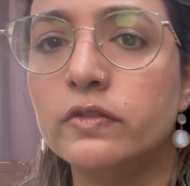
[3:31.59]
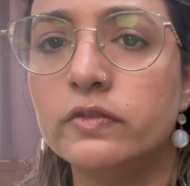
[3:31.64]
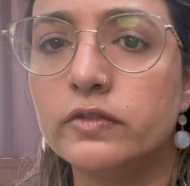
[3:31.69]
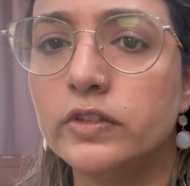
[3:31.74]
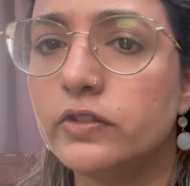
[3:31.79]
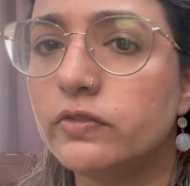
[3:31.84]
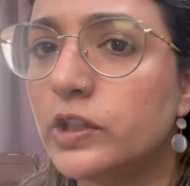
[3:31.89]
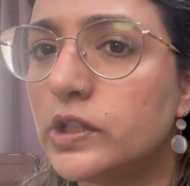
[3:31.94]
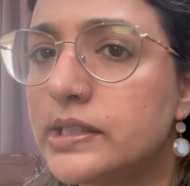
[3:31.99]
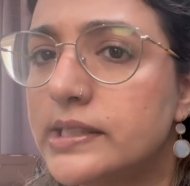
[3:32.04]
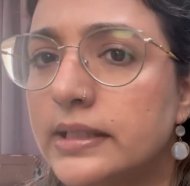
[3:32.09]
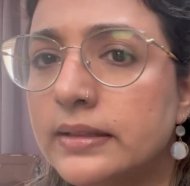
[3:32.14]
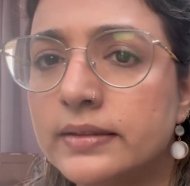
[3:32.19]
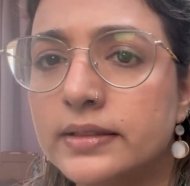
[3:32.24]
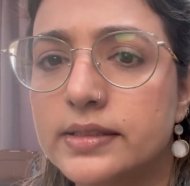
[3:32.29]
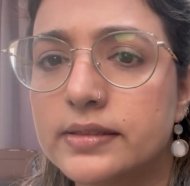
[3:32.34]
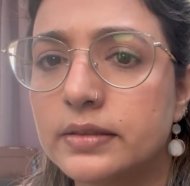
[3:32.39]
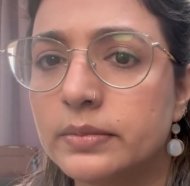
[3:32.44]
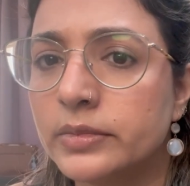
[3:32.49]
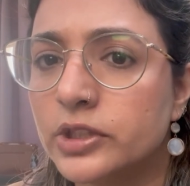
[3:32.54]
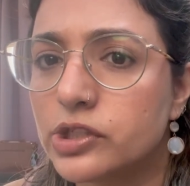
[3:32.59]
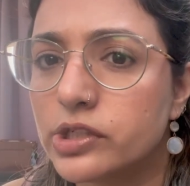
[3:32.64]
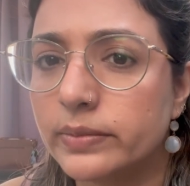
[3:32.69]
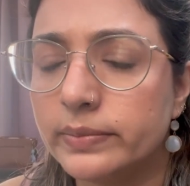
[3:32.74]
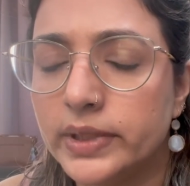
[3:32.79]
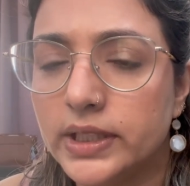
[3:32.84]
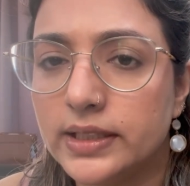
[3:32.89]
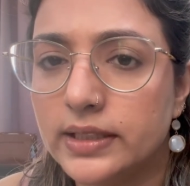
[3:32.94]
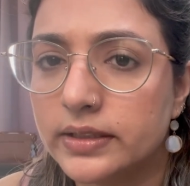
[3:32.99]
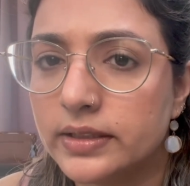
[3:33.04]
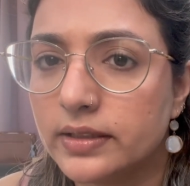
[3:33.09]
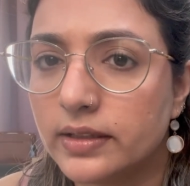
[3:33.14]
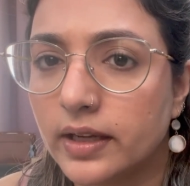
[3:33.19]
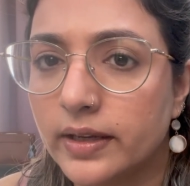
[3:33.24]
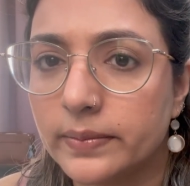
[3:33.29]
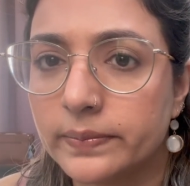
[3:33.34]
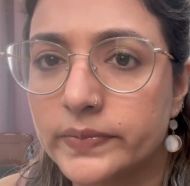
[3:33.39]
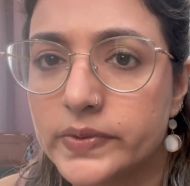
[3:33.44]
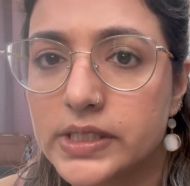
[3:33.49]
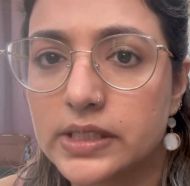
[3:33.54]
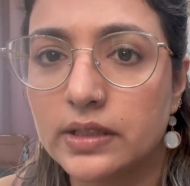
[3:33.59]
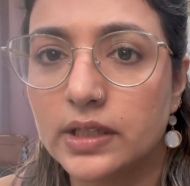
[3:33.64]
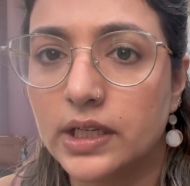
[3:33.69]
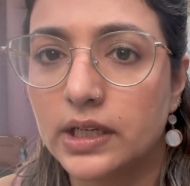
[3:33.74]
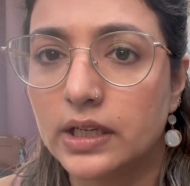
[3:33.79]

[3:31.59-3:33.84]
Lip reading: We've all seen this image a million times.